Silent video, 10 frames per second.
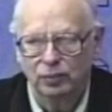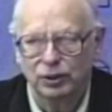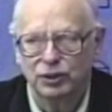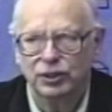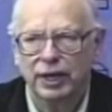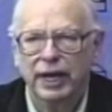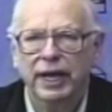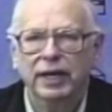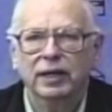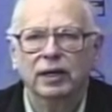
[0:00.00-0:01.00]
But
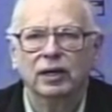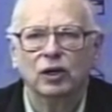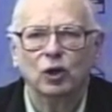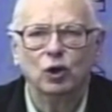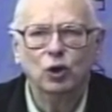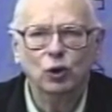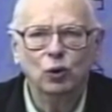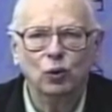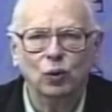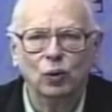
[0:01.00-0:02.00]
today,
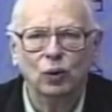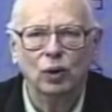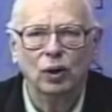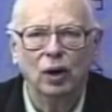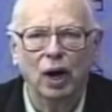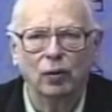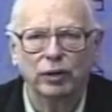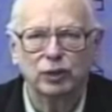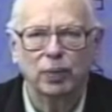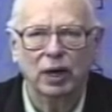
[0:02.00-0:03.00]
you are
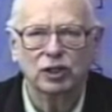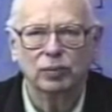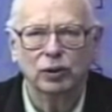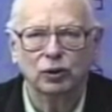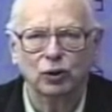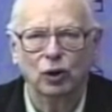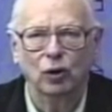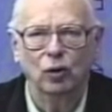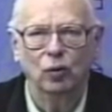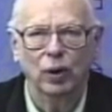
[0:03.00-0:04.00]
responsible to
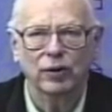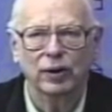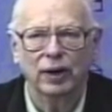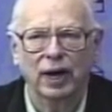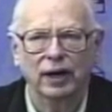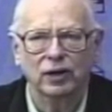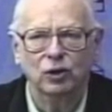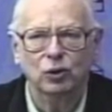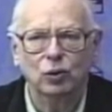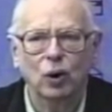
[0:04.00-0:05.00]
know whether or not
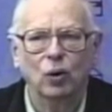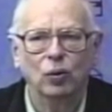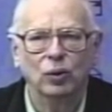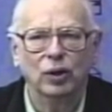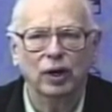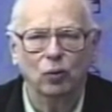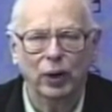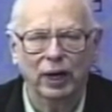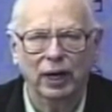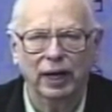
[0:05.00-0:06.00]
you own a
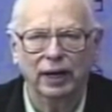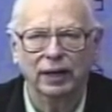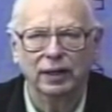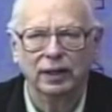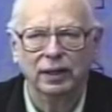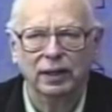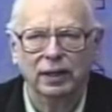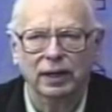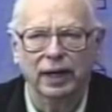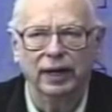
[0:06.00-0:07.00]
wetland.
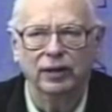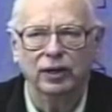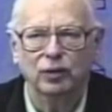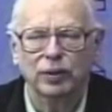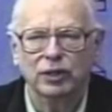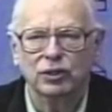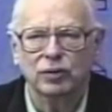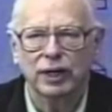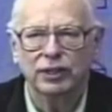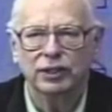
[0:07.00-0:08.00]
And the
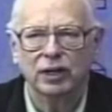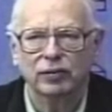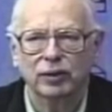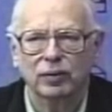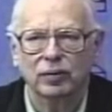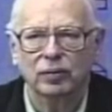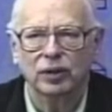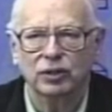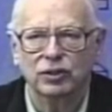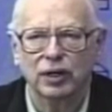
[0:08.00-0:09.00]
administration of it
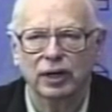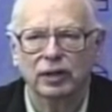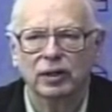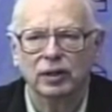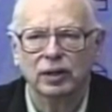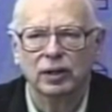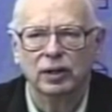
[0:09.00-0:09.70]
is done